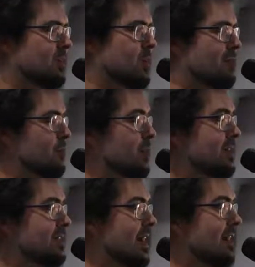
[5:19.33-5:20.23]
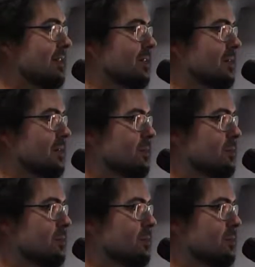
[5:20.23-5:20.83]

you have a right to anger.